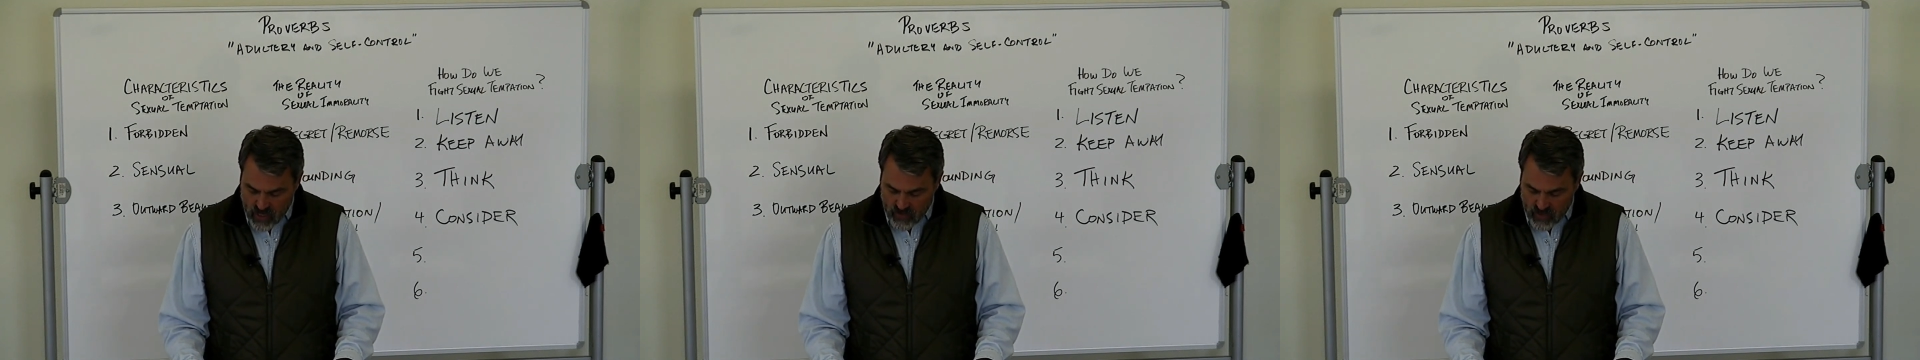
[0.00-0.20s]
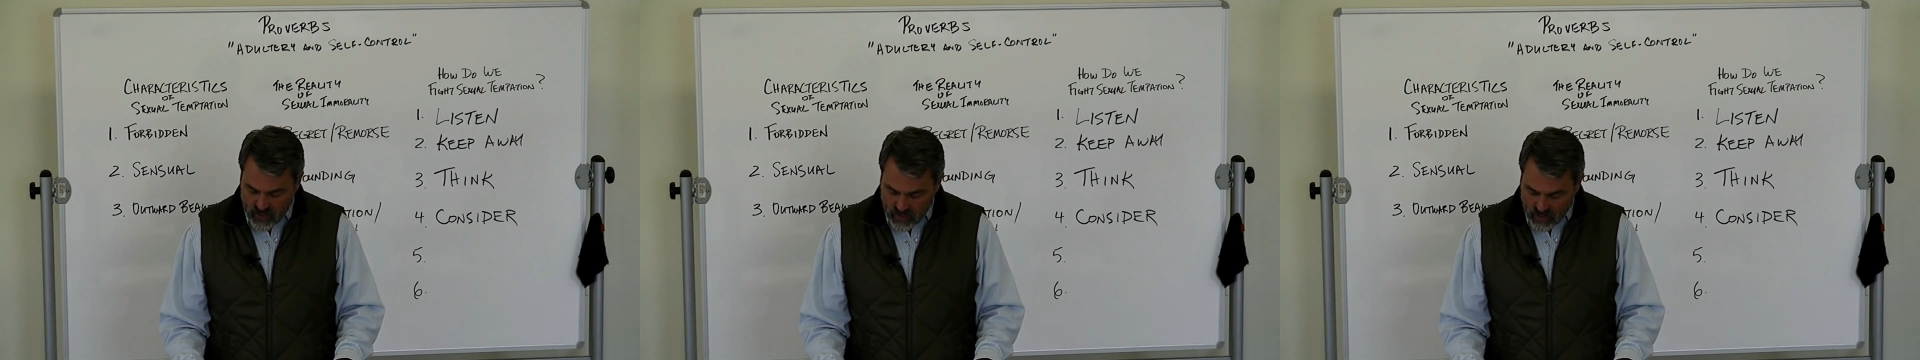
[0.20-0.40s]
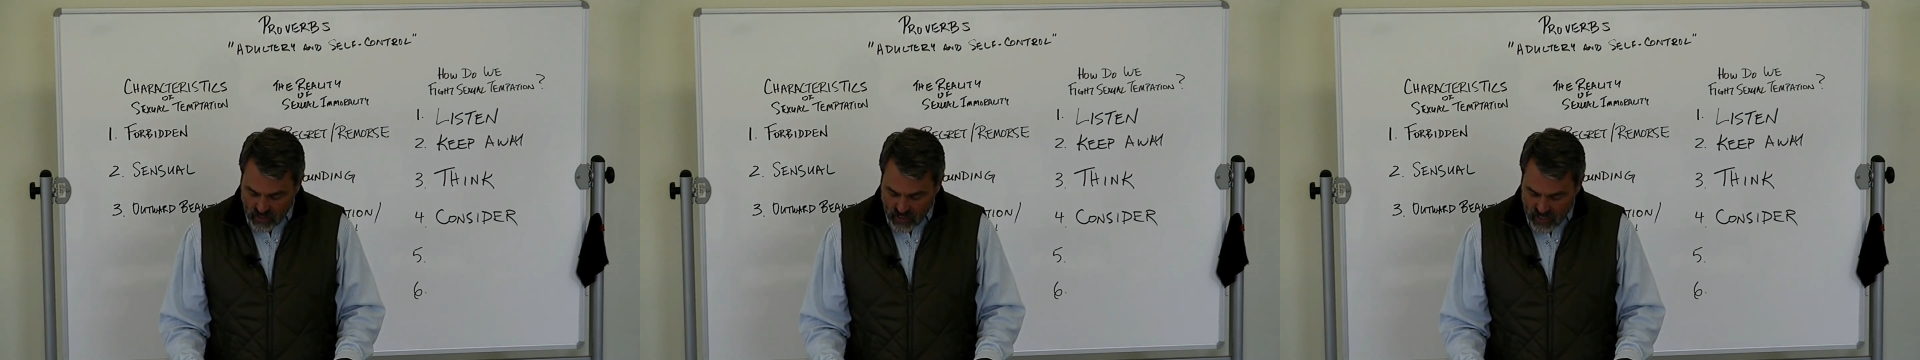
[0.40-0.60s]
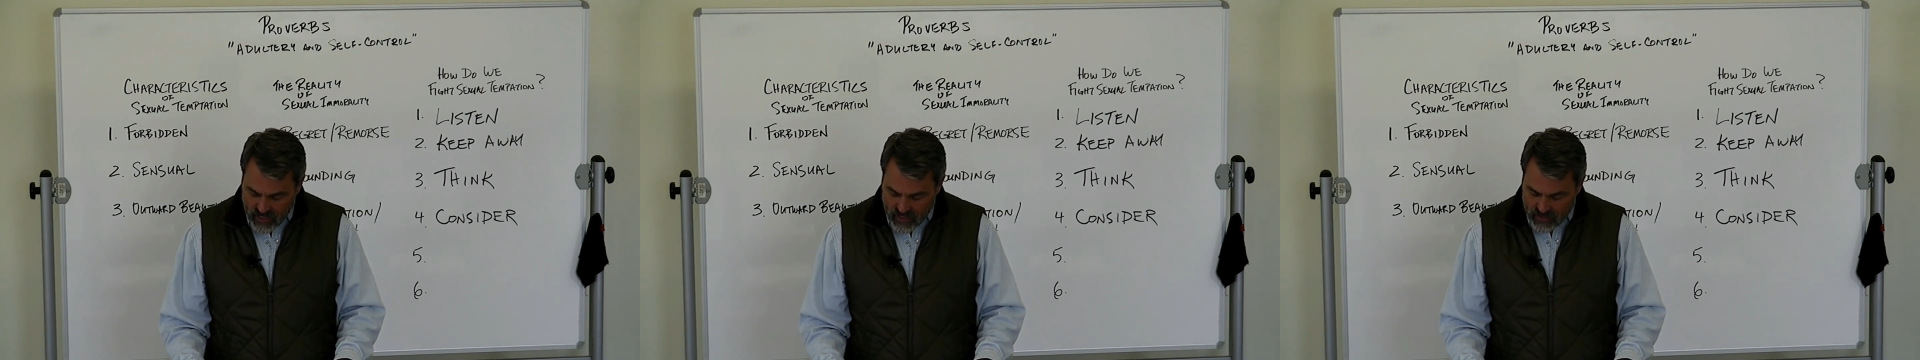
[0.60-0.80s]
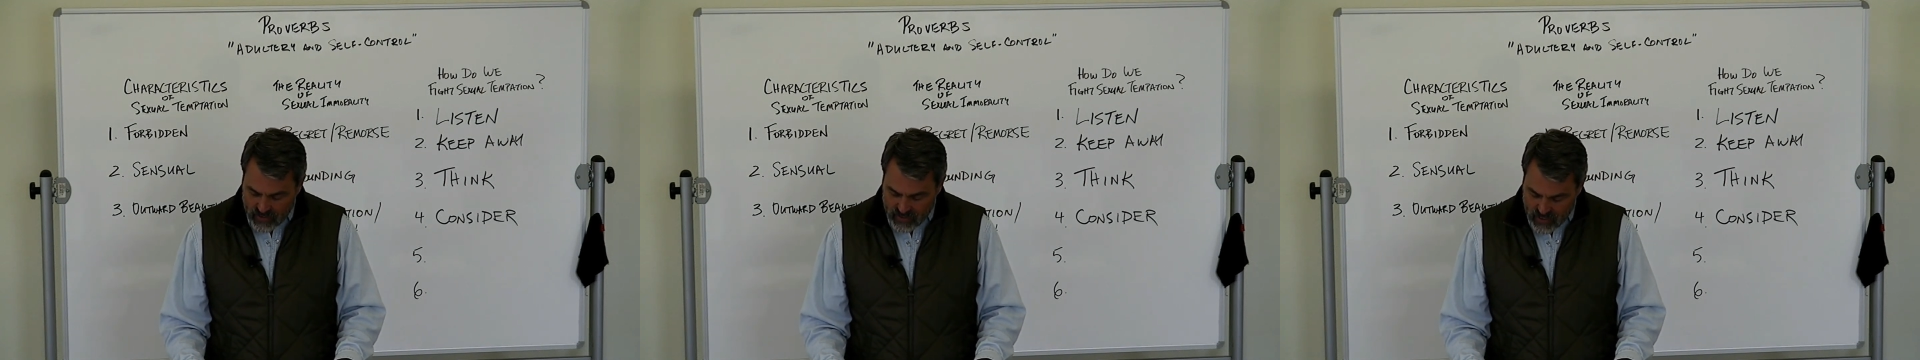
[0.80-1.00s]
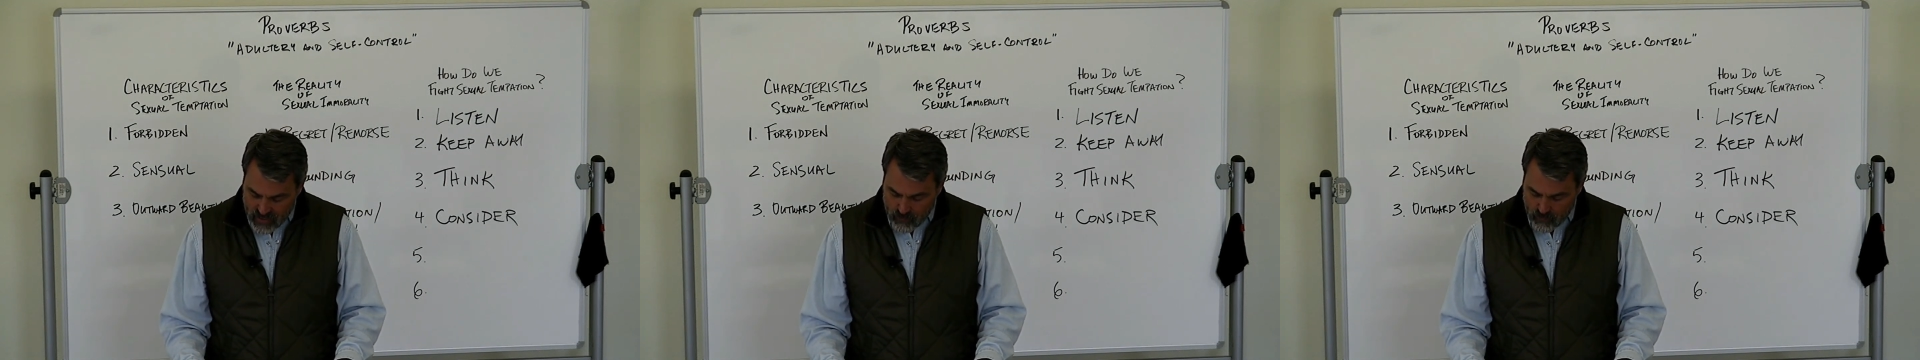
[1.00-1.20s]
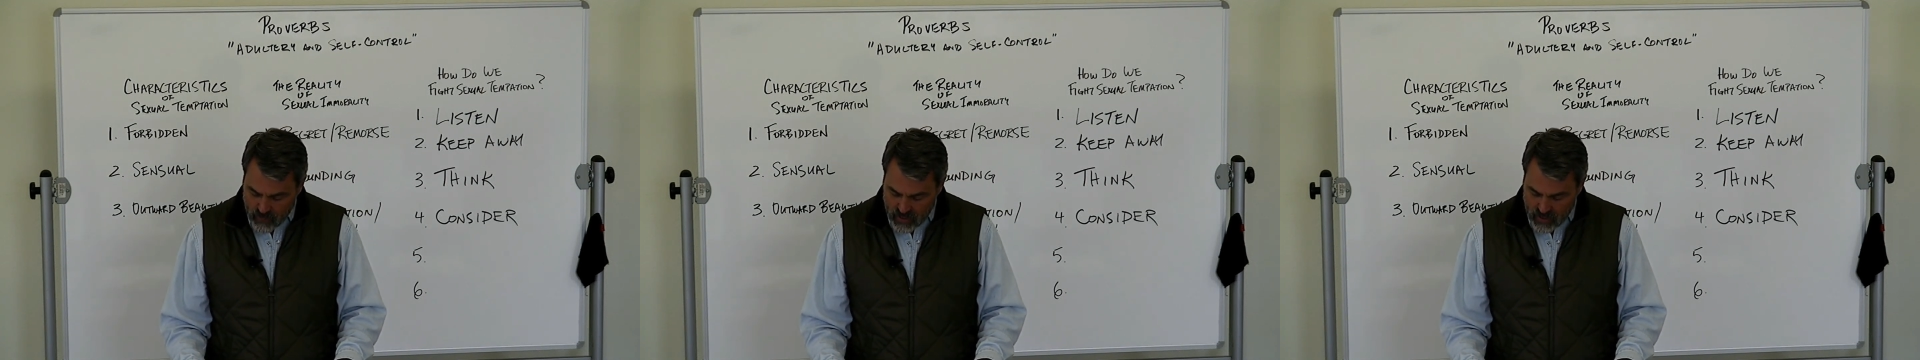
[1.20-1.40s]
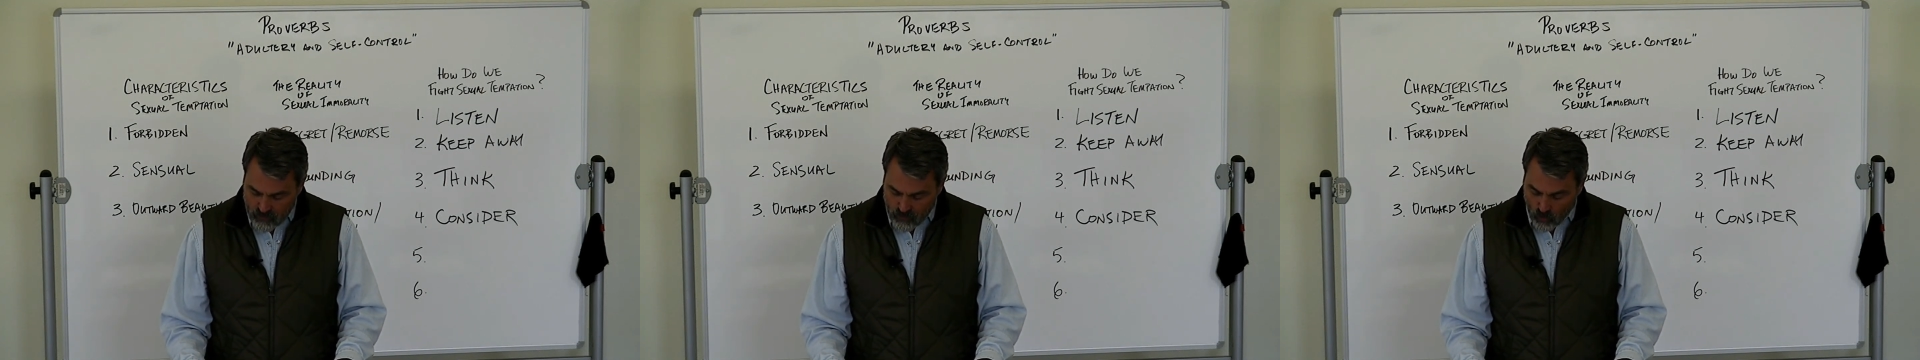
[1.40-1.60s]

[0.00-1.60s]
then let them be